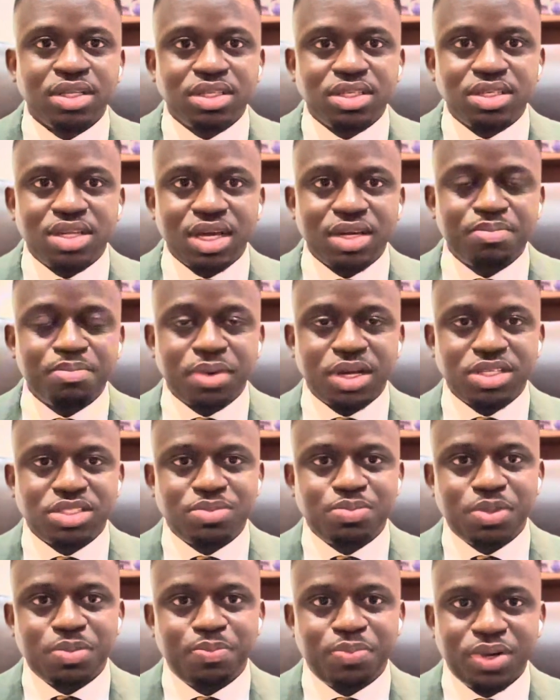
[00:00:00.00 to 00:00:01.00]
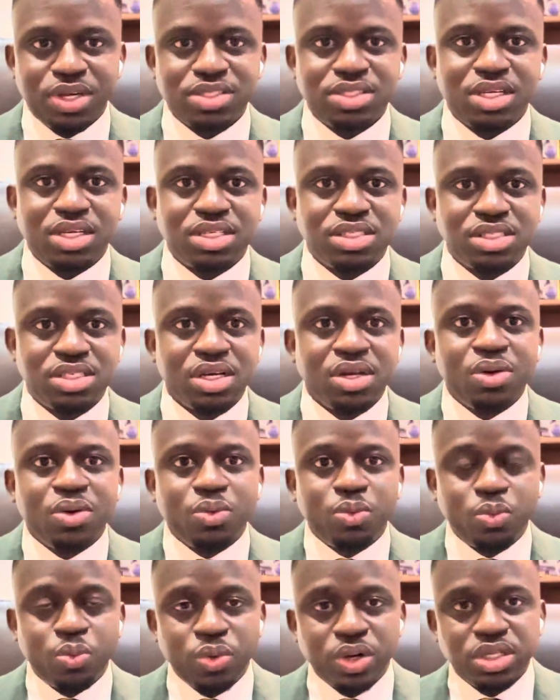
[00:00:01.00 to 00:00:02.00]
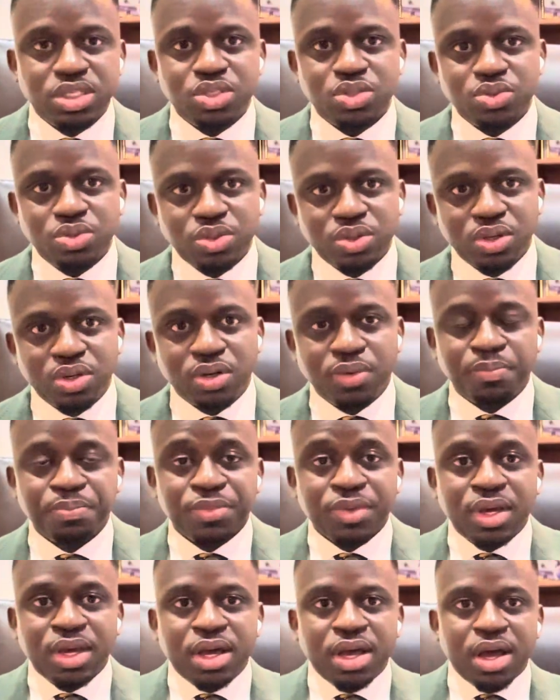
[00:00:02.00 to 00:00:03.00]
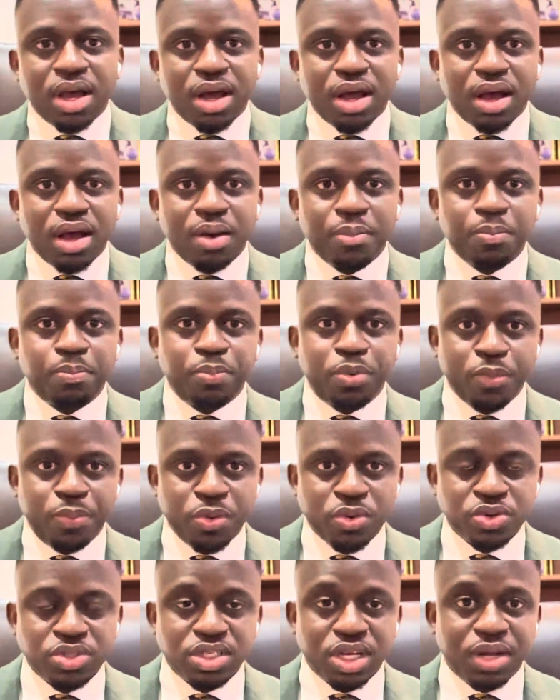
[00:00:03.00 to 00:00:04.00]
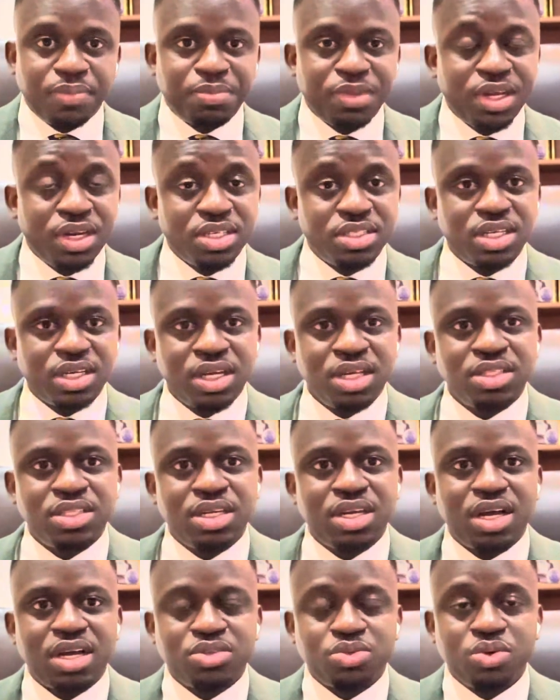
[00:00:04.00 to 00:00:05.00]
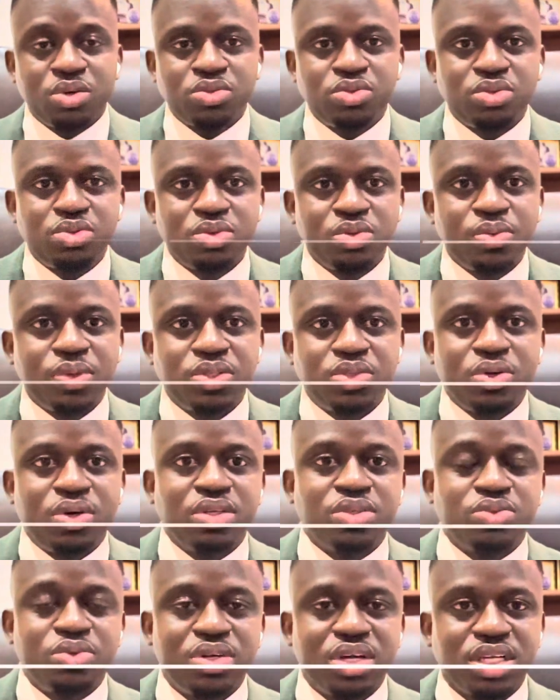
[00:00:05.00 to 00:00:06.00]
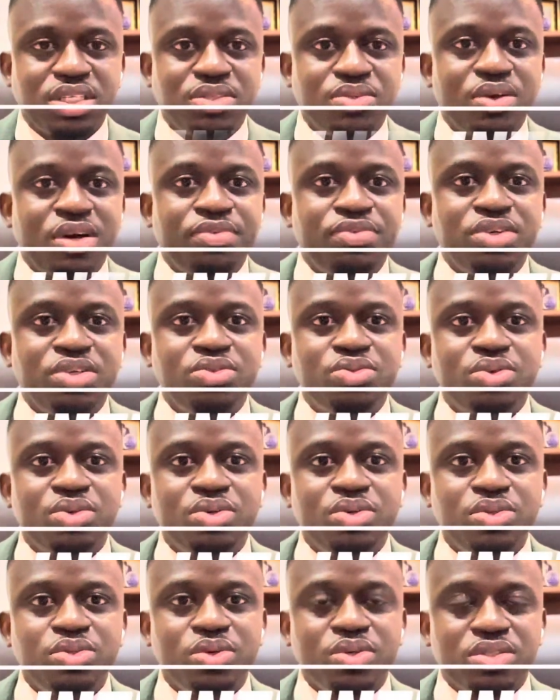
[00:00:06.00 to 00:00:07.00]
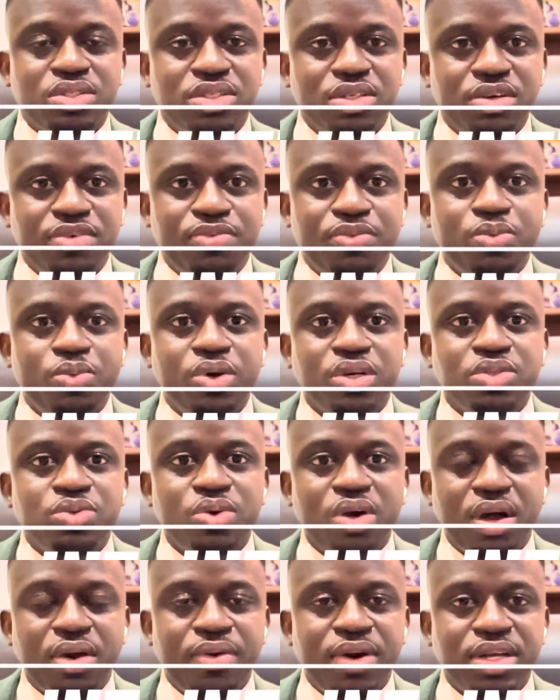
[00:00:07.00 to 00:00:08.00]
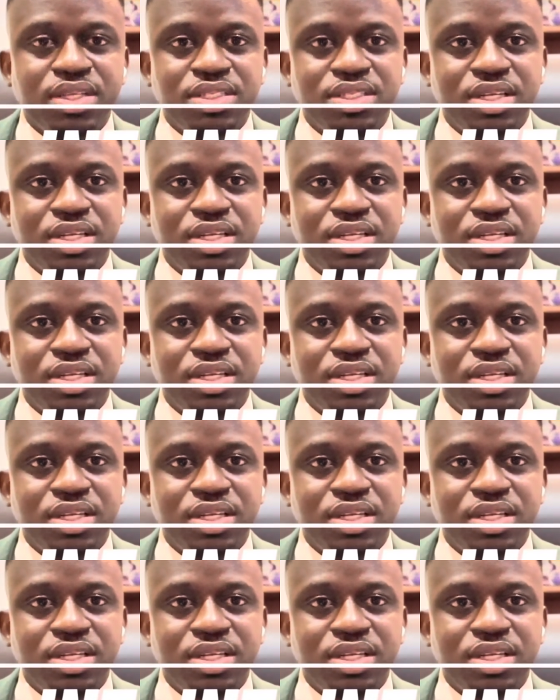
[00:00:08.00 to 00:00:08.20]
that must be present with your proposal. Now, the second thing has got to do with your introduction. You have to introduce yourself, what you are writing